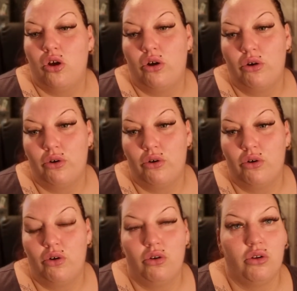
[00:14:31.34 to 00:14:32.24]

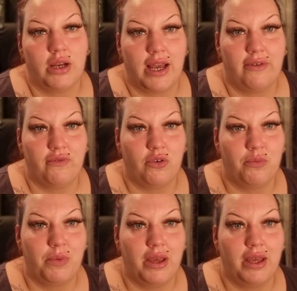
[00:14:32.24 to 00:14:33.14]
or look out for
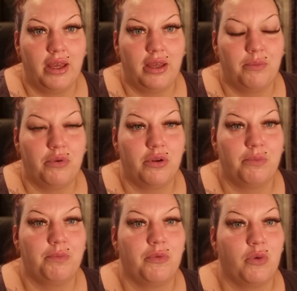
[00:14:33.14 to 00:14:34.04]
me
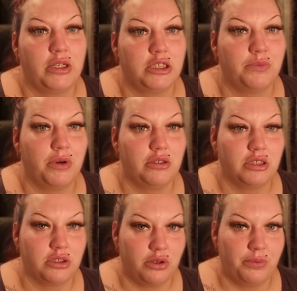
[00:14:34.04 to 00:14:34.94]
putting question
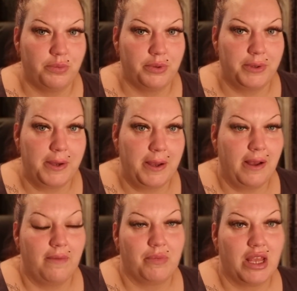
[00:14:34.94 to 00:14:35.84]
boxes up.
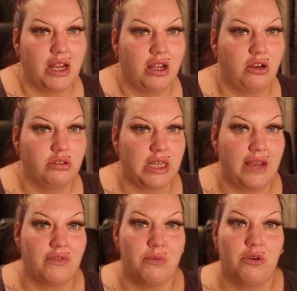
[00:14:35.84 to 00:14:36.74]
Then I'll
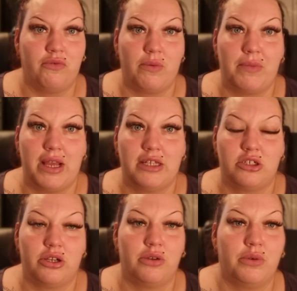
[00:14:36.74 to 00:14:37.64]
save them all from there
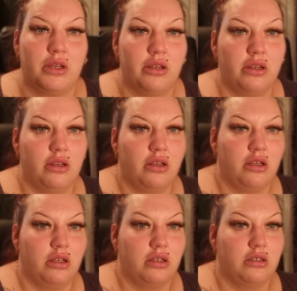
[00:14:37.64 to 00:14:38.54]
too.
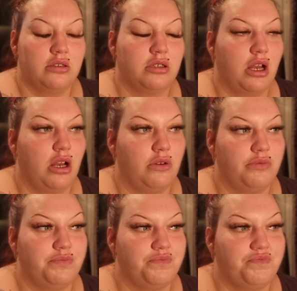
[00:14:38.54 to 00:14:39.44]
So,